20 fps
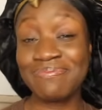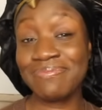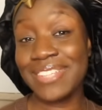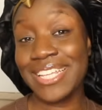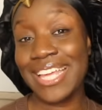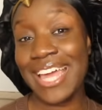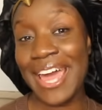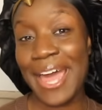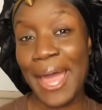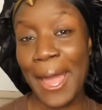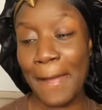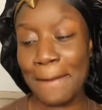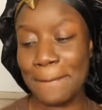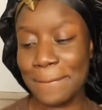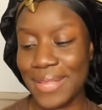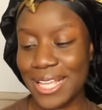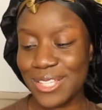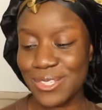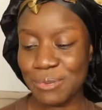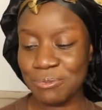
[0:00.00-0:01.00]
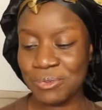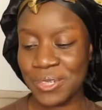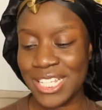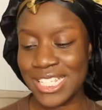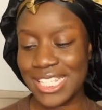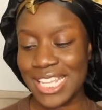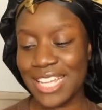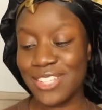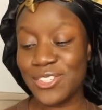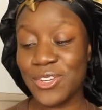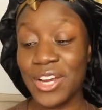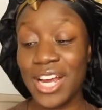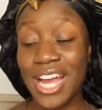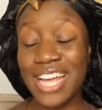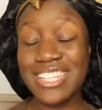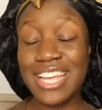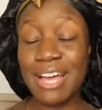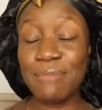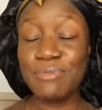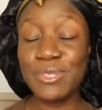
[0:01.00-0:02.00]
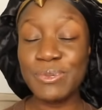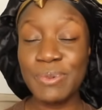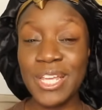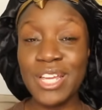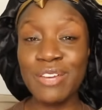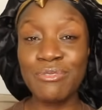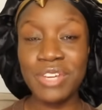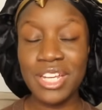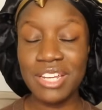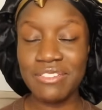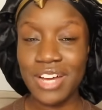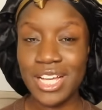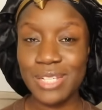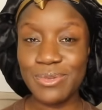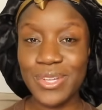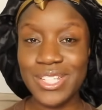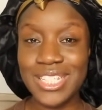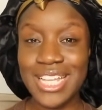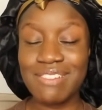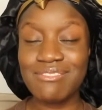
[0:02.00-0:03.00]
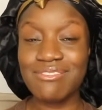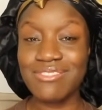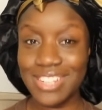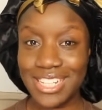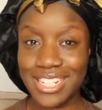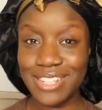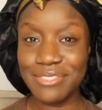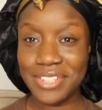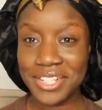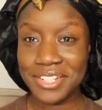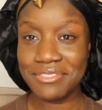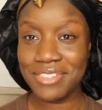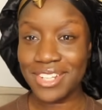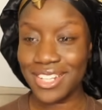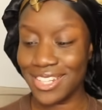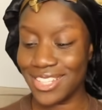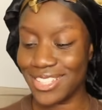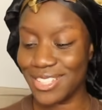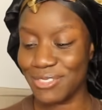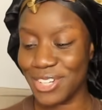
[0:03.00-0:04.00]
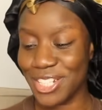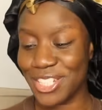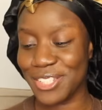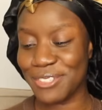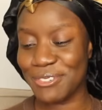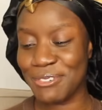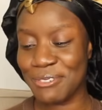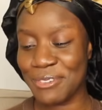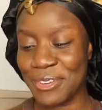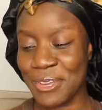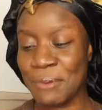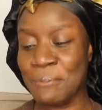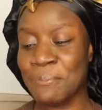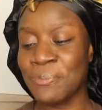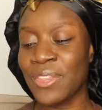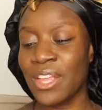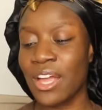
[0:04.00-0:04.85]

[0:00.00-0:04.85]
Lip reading: yeah, that's what I'm going to say. Sorry, guys, I'm speaking really fast because I really need to rush this review.